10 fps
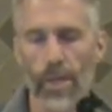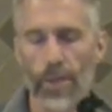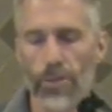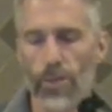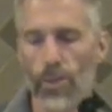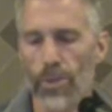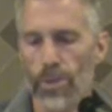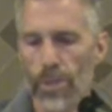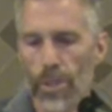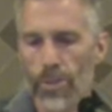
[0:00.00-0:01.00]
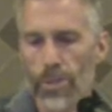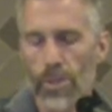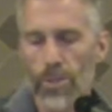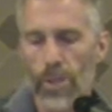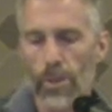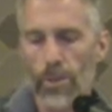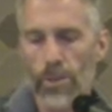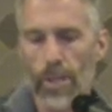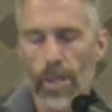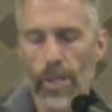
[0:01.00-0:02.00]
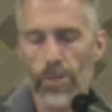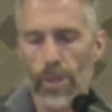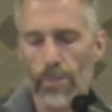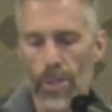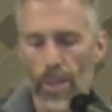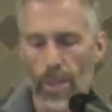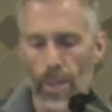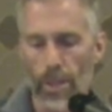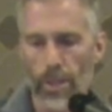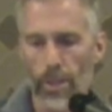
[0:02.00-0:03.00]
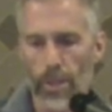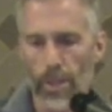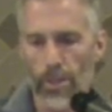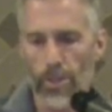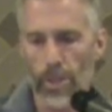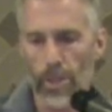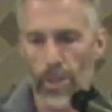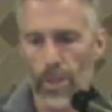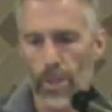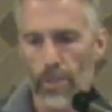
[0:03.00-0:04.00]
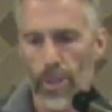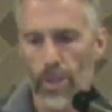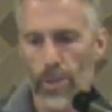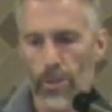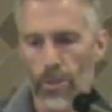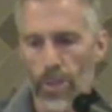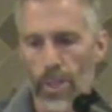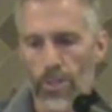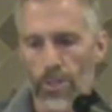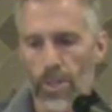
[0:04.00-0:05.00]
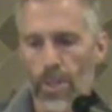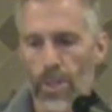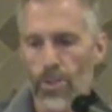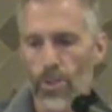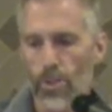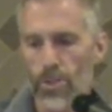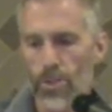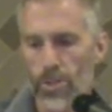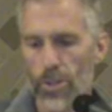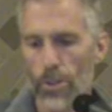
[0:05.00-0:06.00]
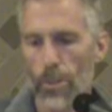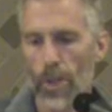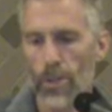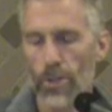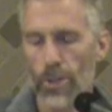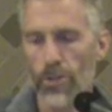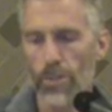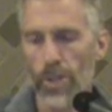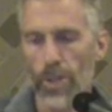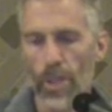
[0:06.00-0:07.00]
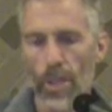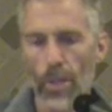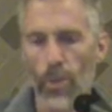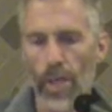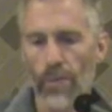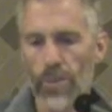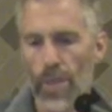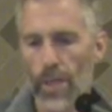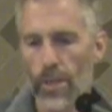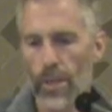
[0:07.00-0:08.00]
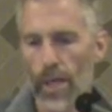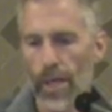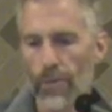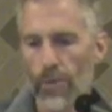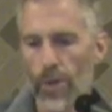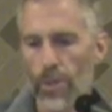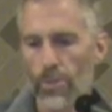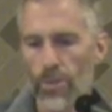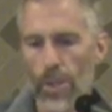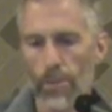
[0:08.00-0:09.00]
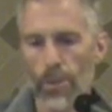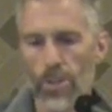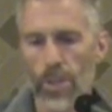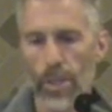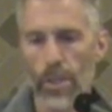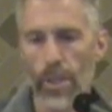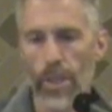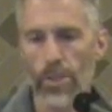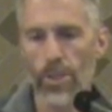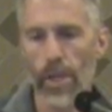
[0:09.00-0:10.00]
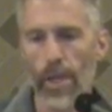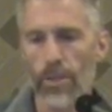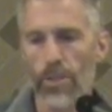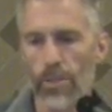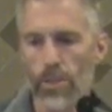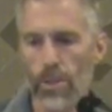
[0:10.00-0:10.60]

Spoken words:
So here's the concept. Here is, if I can get my cursor, yes. So this is the single particle instrument. We have 10 high volume samplers that collect size